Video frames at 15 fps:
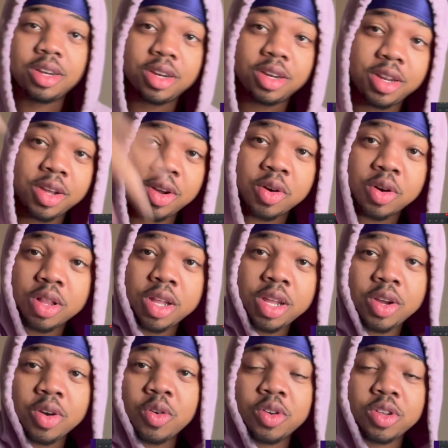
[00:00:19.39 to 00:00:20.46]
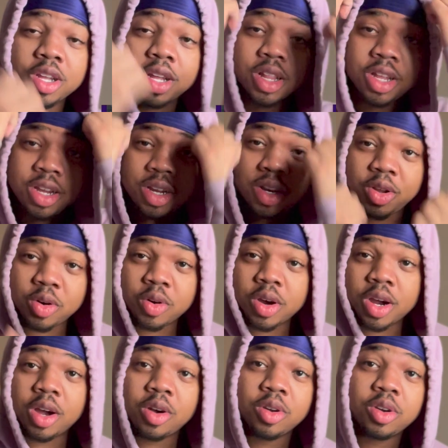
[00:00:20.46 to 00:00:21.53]
Dior Leek, or is it Leek Dior?
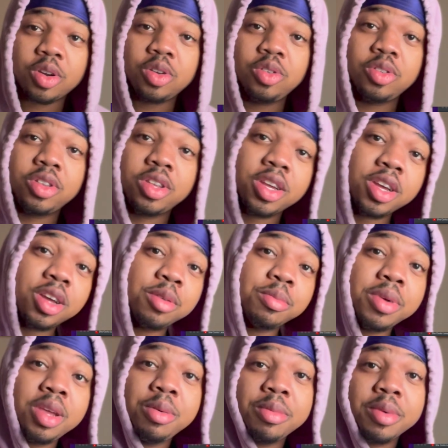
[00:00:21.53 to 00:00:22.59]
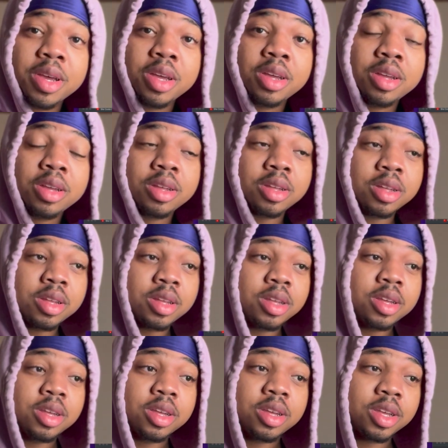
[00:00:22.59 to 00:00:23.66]
I don't know, you tell me, man. You know
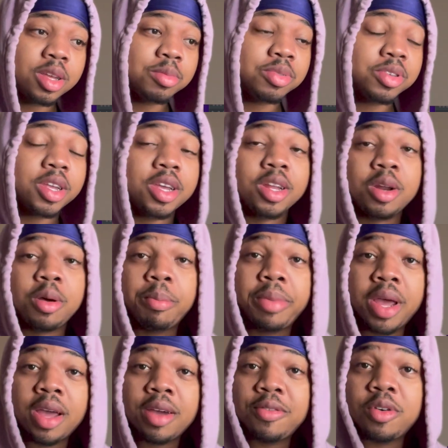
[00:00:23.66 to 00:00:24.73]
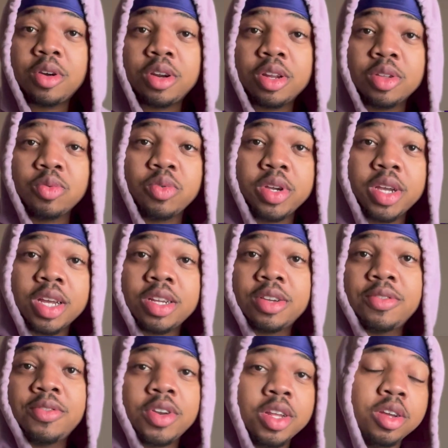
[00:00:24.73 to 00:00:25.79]
what I'm saying? I'm back for another
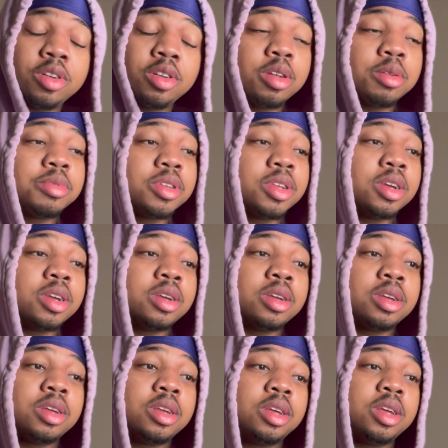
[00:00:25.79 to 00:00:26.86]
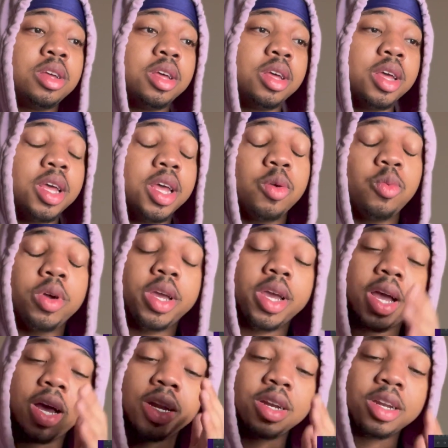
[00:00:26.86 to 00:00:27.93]
reaction video, you know what I'm saying? And we
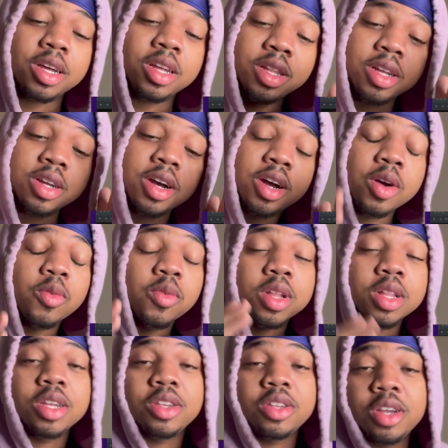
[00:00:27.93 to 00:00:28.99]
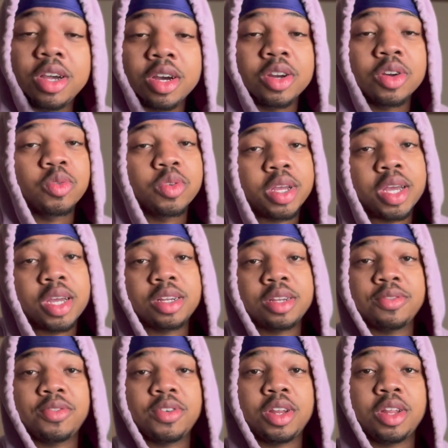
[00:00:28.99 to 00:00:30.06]
got another unreleased Gunna reaction
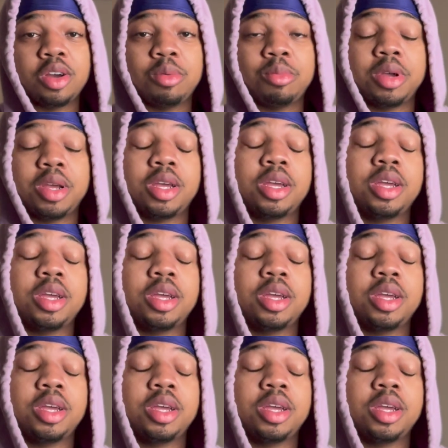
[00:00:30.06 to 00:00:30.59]
video, man.